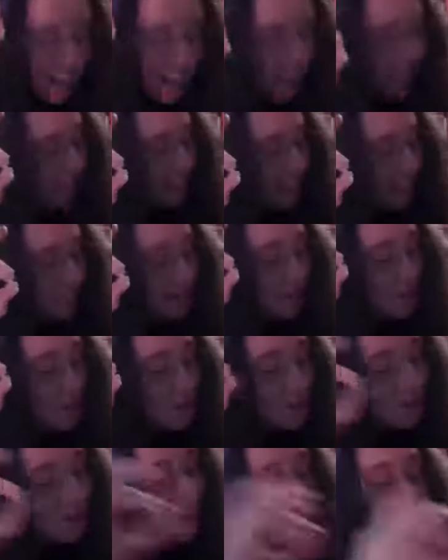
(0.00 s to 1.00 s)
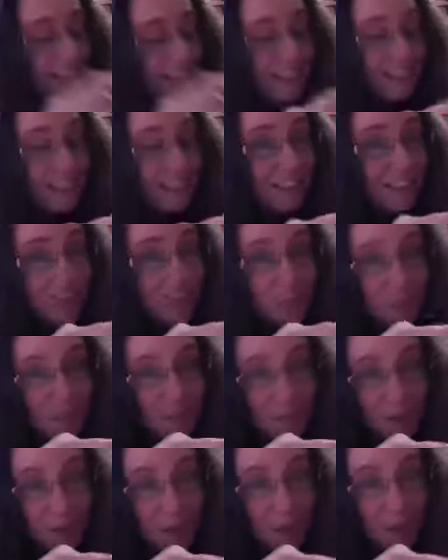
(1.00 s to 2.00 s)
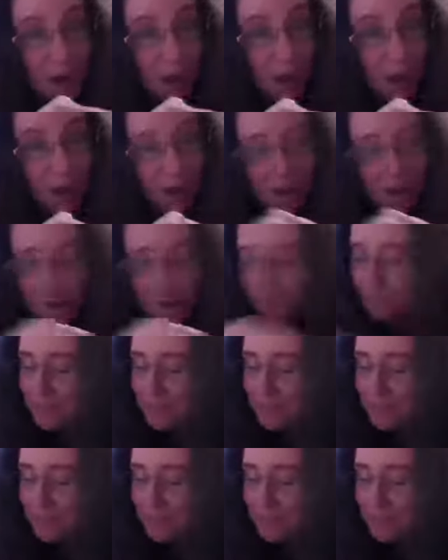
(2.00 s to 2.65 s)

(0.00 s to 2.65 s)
Now you would think that this puzzle would be hard.